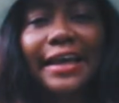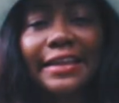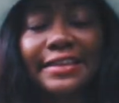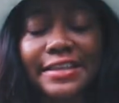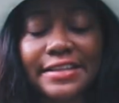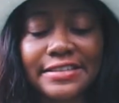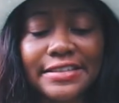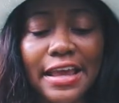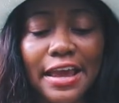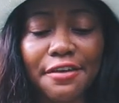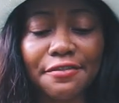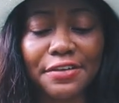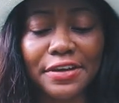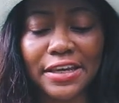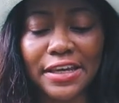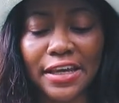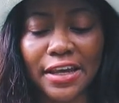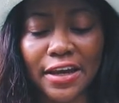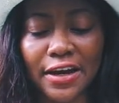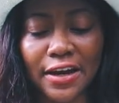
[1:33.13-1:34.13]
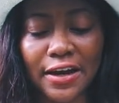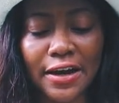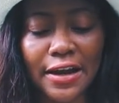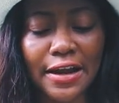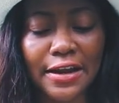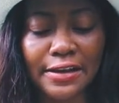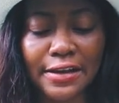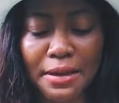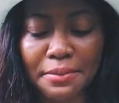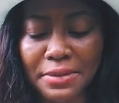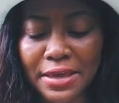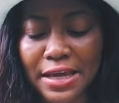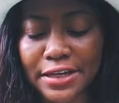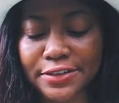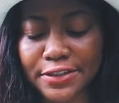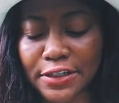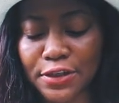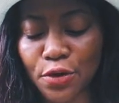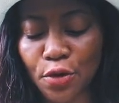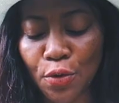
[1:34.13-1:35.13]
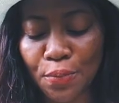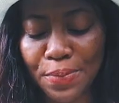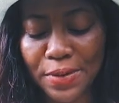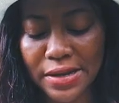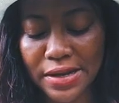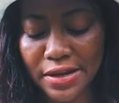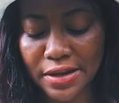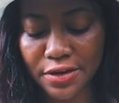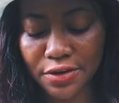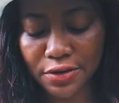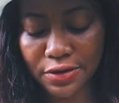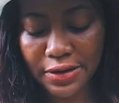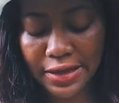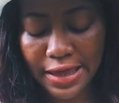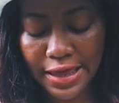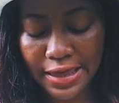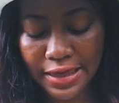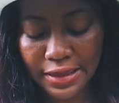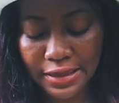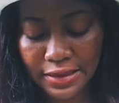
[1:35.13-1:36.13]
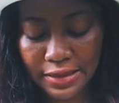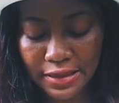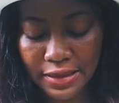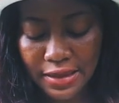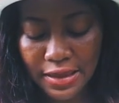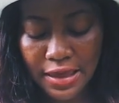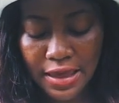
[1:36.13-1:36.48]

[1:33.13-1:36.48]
get this every year and let me actually open it okay